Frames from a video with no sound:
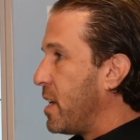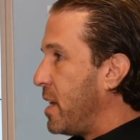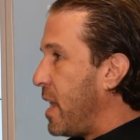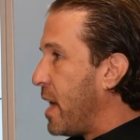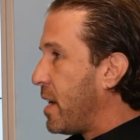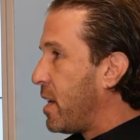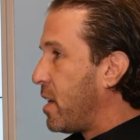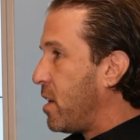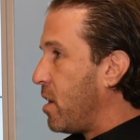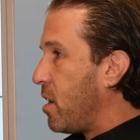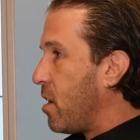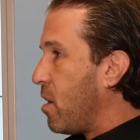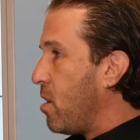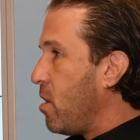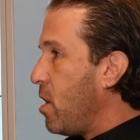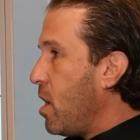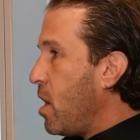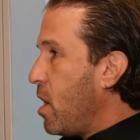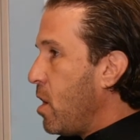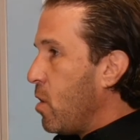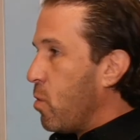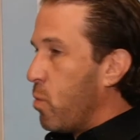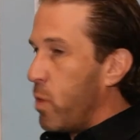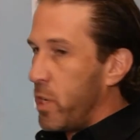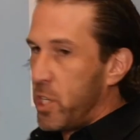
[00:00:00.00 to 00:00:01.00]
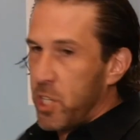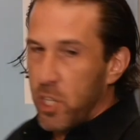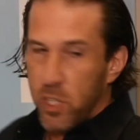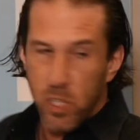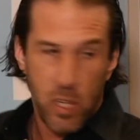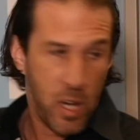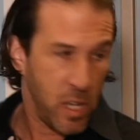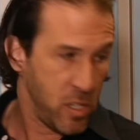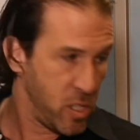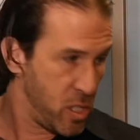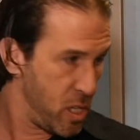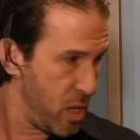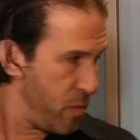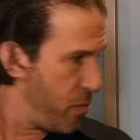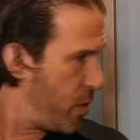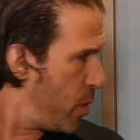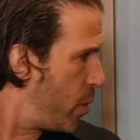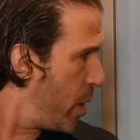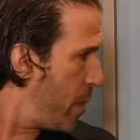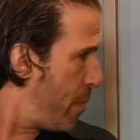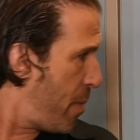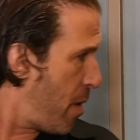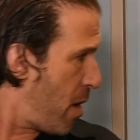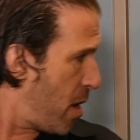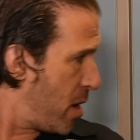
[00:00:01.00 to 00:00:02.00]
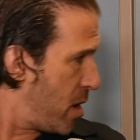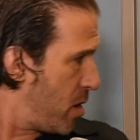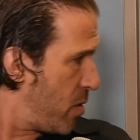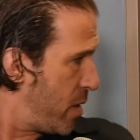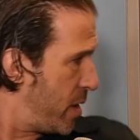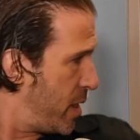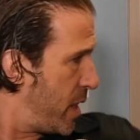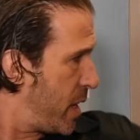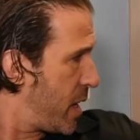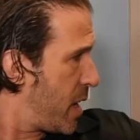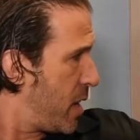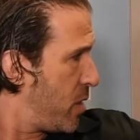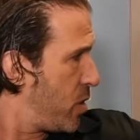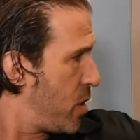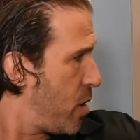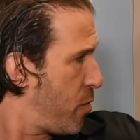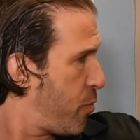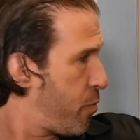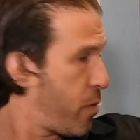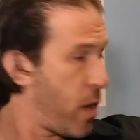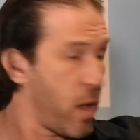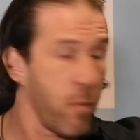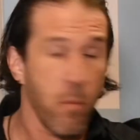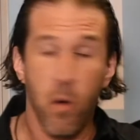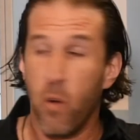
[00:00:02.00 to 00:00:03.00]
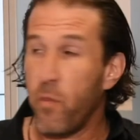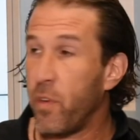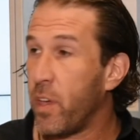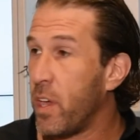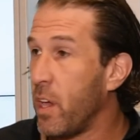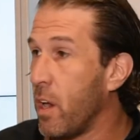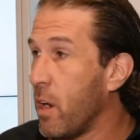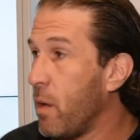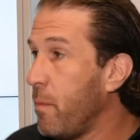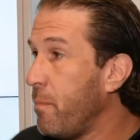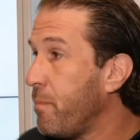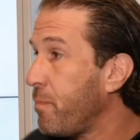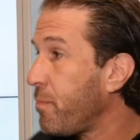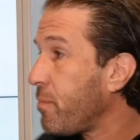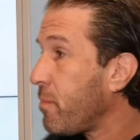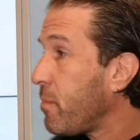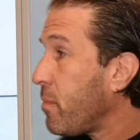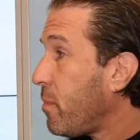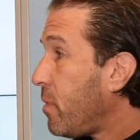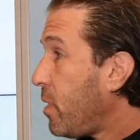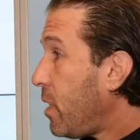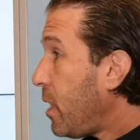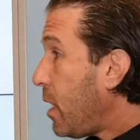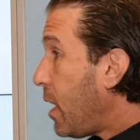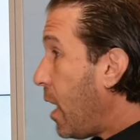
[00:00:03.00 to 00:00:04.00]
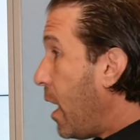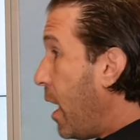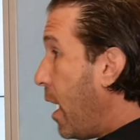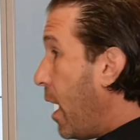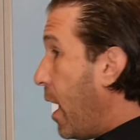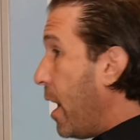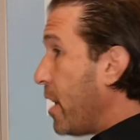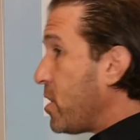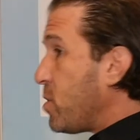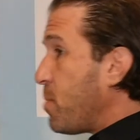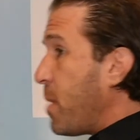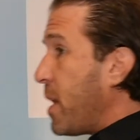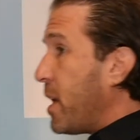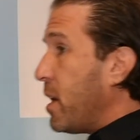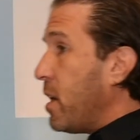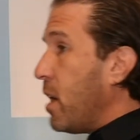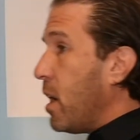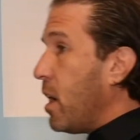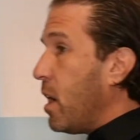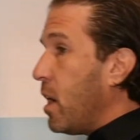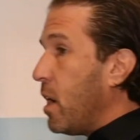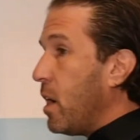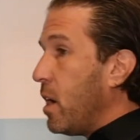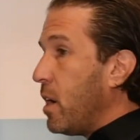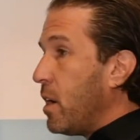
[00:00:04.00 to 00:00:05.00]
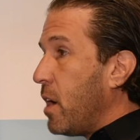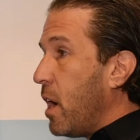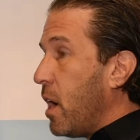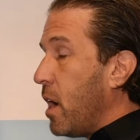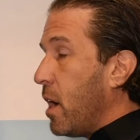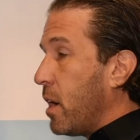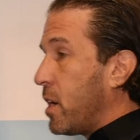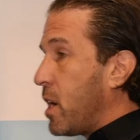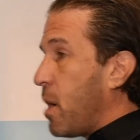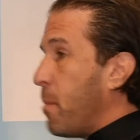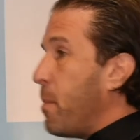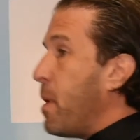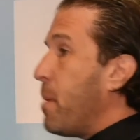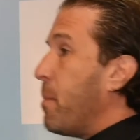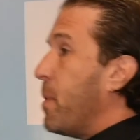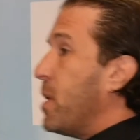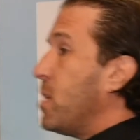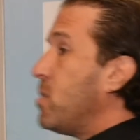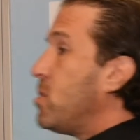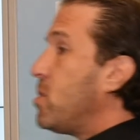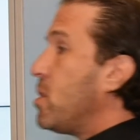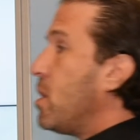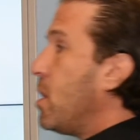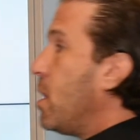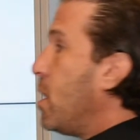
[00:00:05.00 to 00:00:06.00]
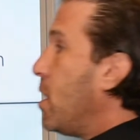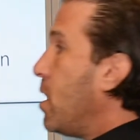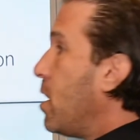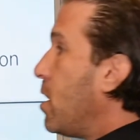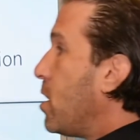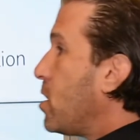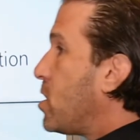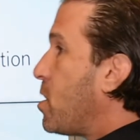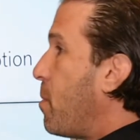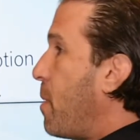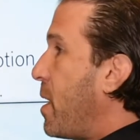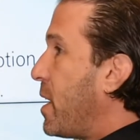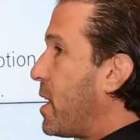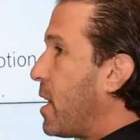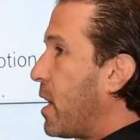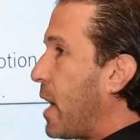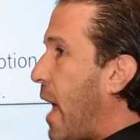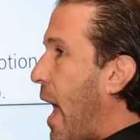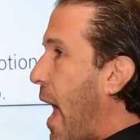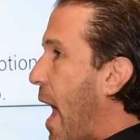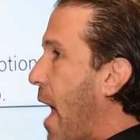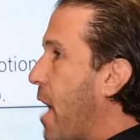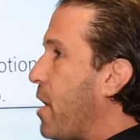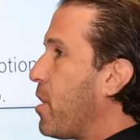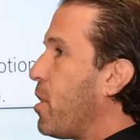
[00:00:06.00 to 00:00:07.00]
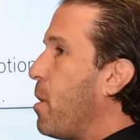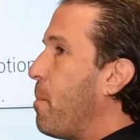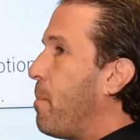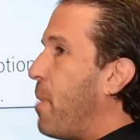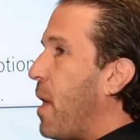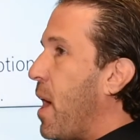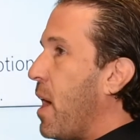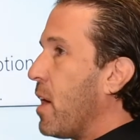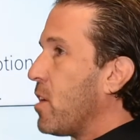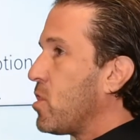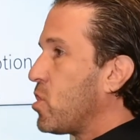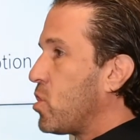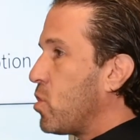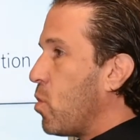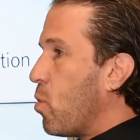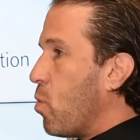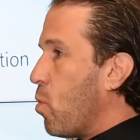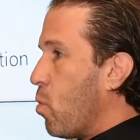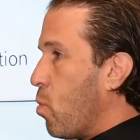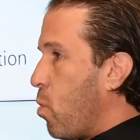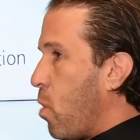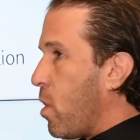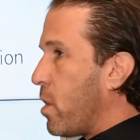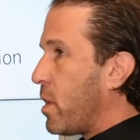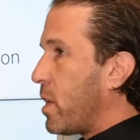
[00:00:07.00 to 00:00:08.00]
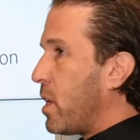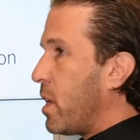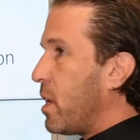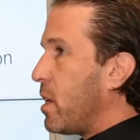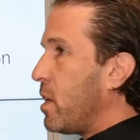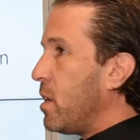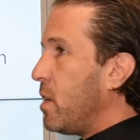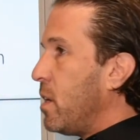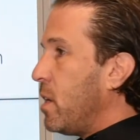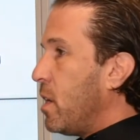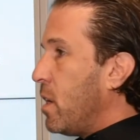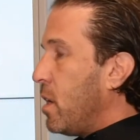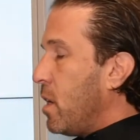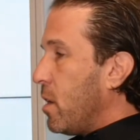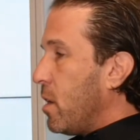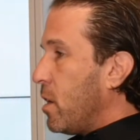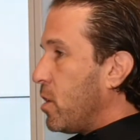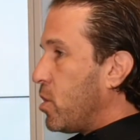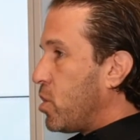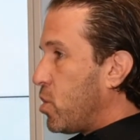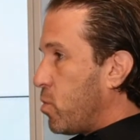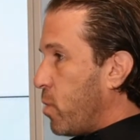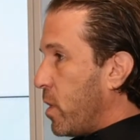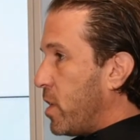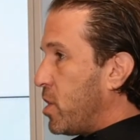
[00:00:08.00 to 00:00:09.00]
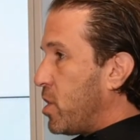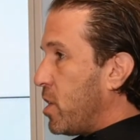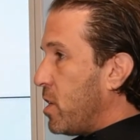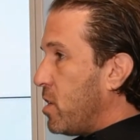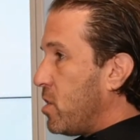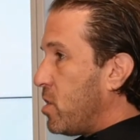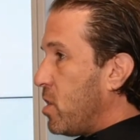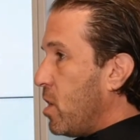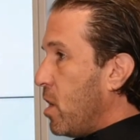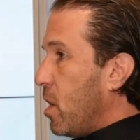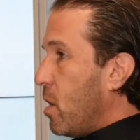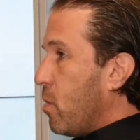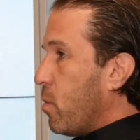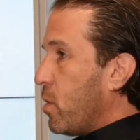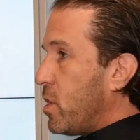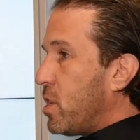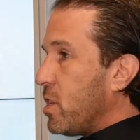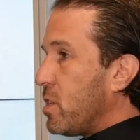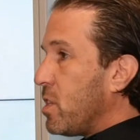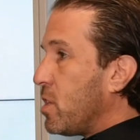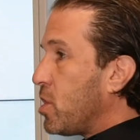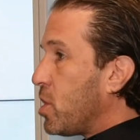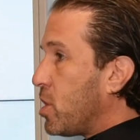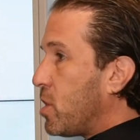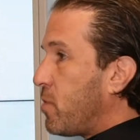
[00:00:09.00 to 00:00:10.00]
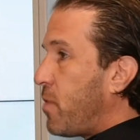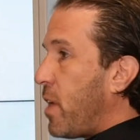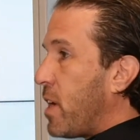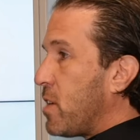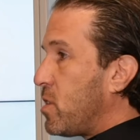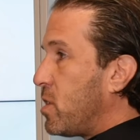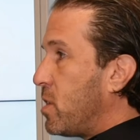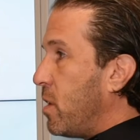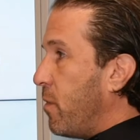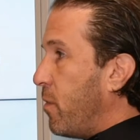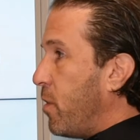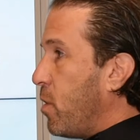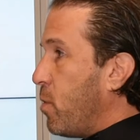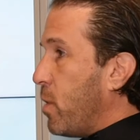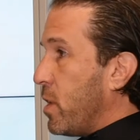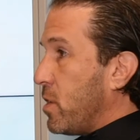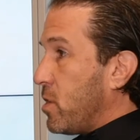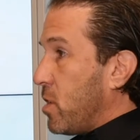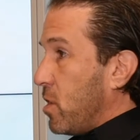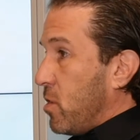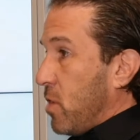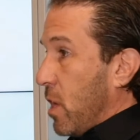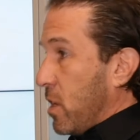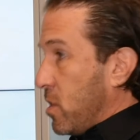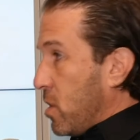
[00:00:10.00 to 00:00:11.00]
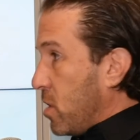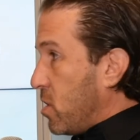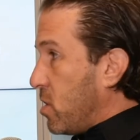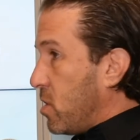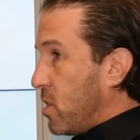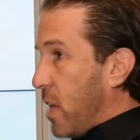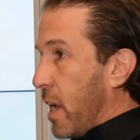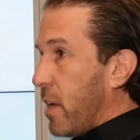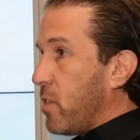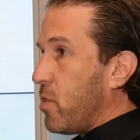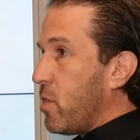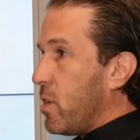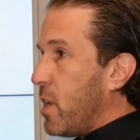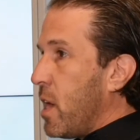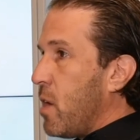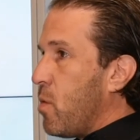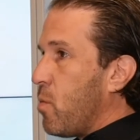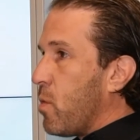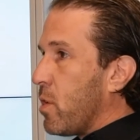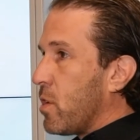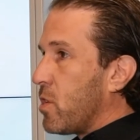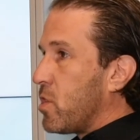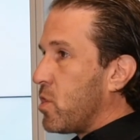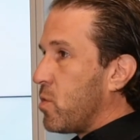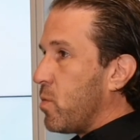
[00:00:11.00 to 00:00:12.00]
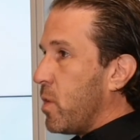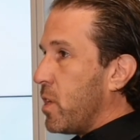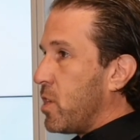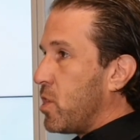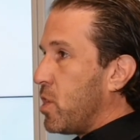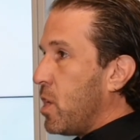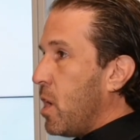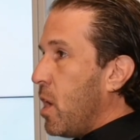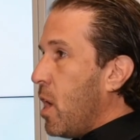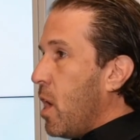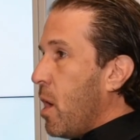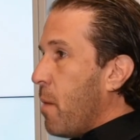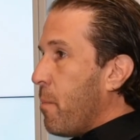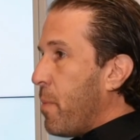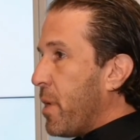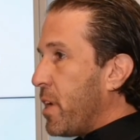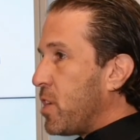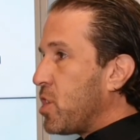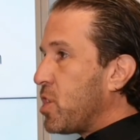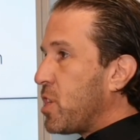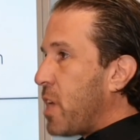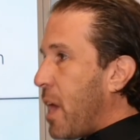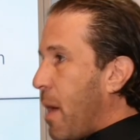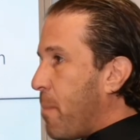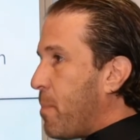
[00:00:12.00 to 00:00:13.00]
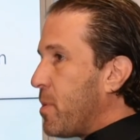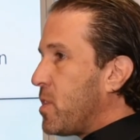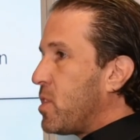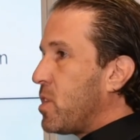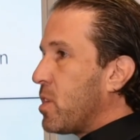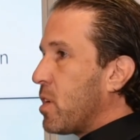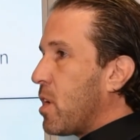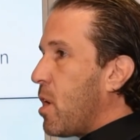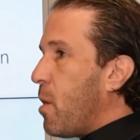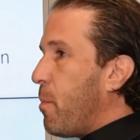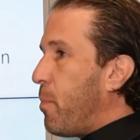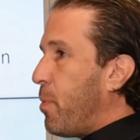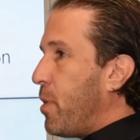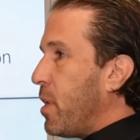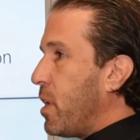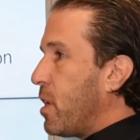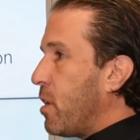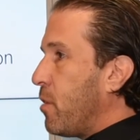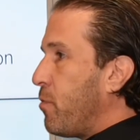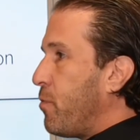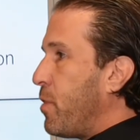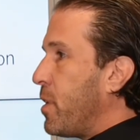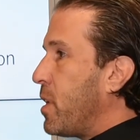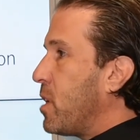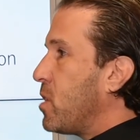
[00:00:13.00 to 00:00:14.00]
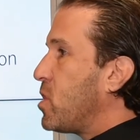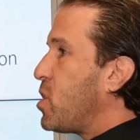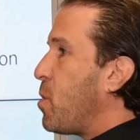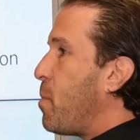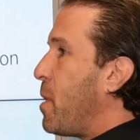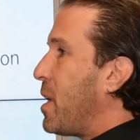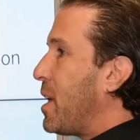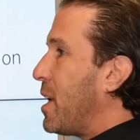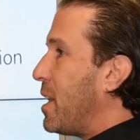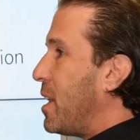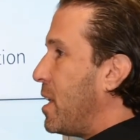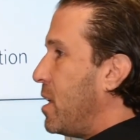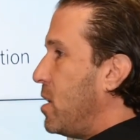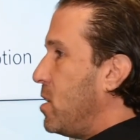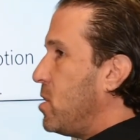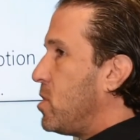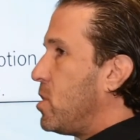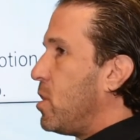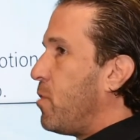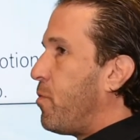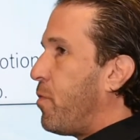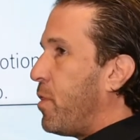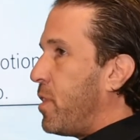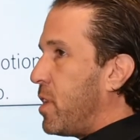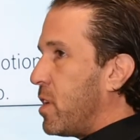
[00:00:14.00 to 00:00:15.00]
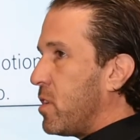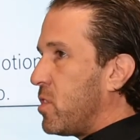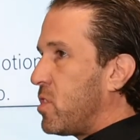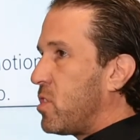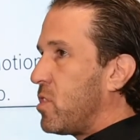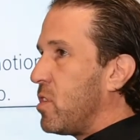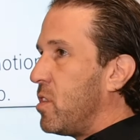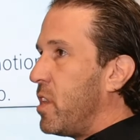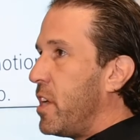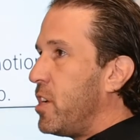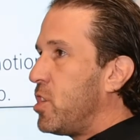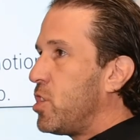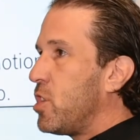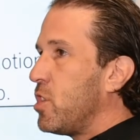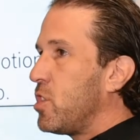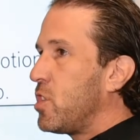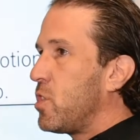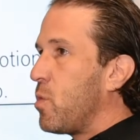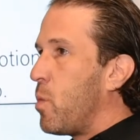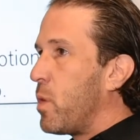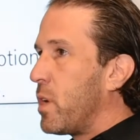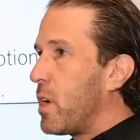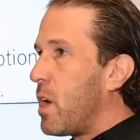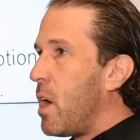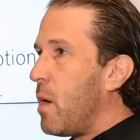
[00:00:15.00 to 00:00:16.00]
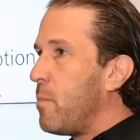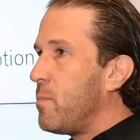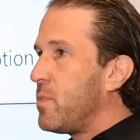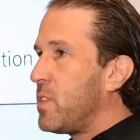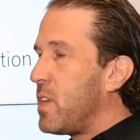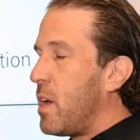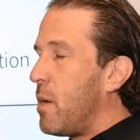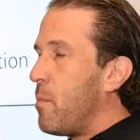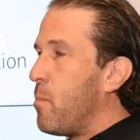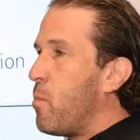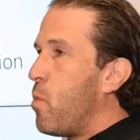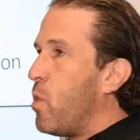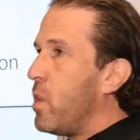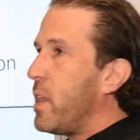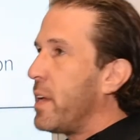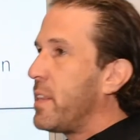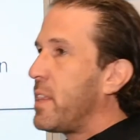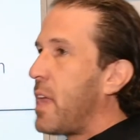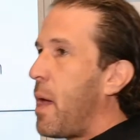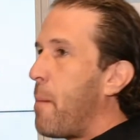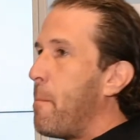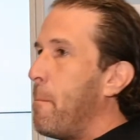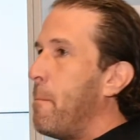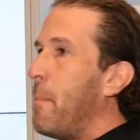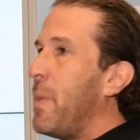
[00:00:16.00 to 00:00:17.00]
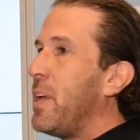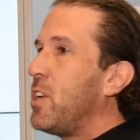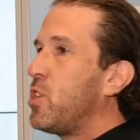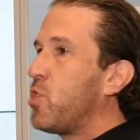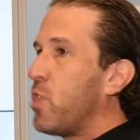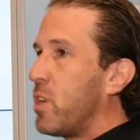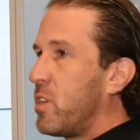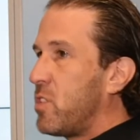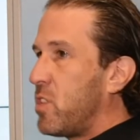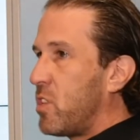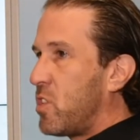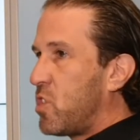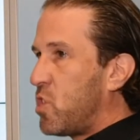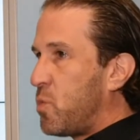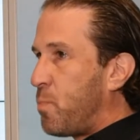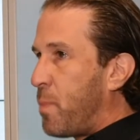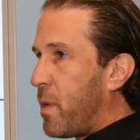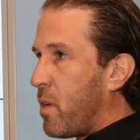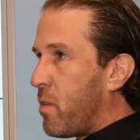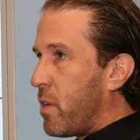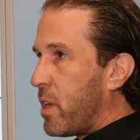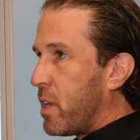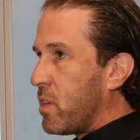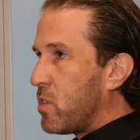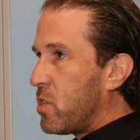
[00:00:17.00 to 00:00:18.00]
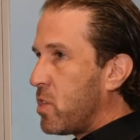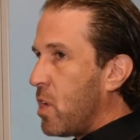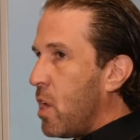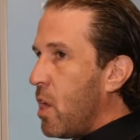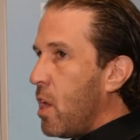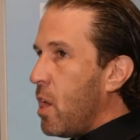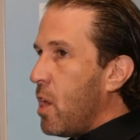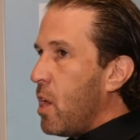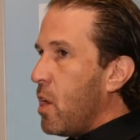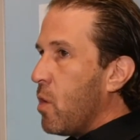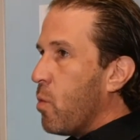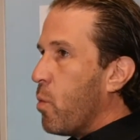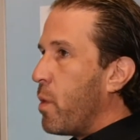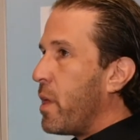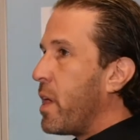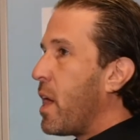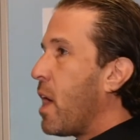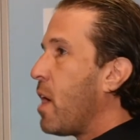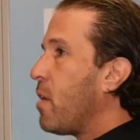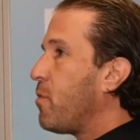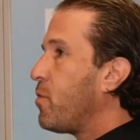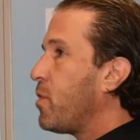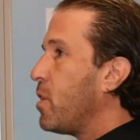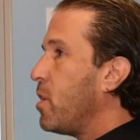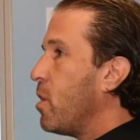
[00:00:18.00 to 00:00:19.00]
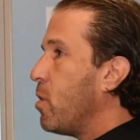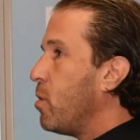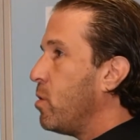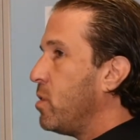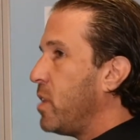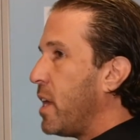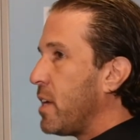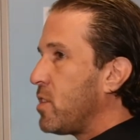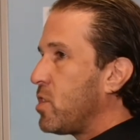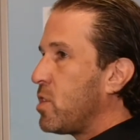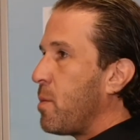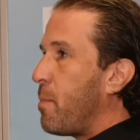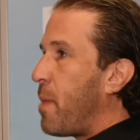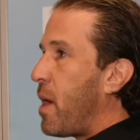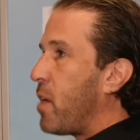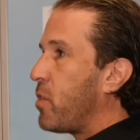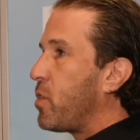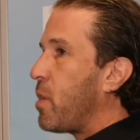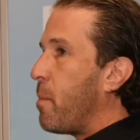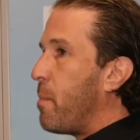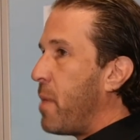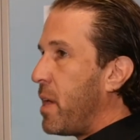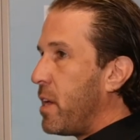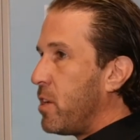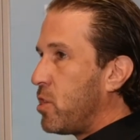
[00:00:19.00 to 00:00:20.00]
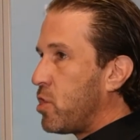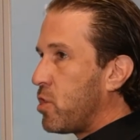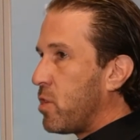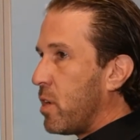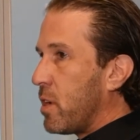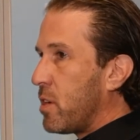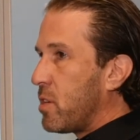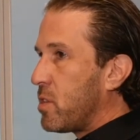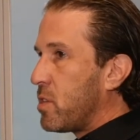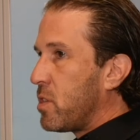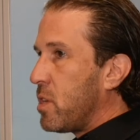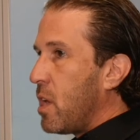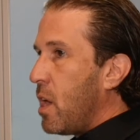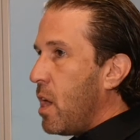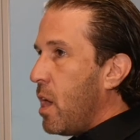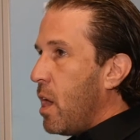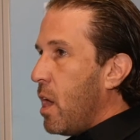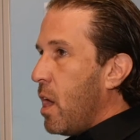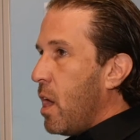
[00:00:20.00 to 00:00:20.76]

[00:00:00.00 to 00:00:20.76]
Netgear, which is an SDVoE partner, and they got their frame over here, has made a commitment to making out-of-the-box working switches, which isn't just for SDVoE, it's a standard network switch, but it just happens to come pre-configured to make it easy for the installation, so it comes at more like that matrix experience where you have to know less about the matrix,